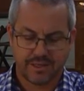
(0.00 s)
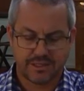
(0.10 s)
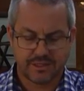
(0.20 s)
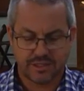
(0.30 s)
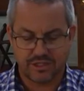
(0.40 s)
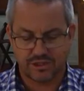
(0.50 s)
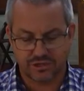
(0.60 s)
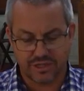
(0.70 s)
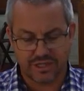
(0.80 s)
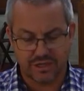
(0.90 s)
As these
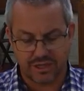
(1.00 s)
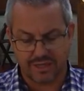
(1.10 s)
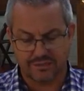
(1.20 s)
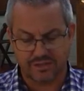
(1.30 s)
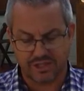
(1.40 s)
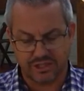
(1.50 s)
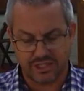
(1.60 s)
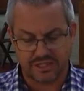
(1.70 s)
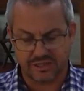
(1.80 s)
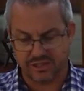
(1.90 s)
three lives in
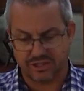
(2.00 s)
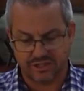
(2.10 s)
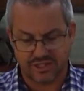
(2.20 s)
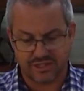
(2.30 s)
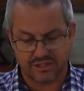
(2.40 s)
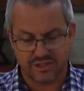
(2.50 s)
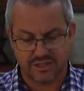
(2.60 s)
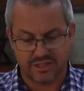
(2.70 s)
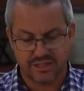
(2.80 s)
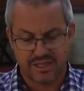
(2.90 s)
Genesis
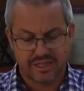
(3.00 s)
16,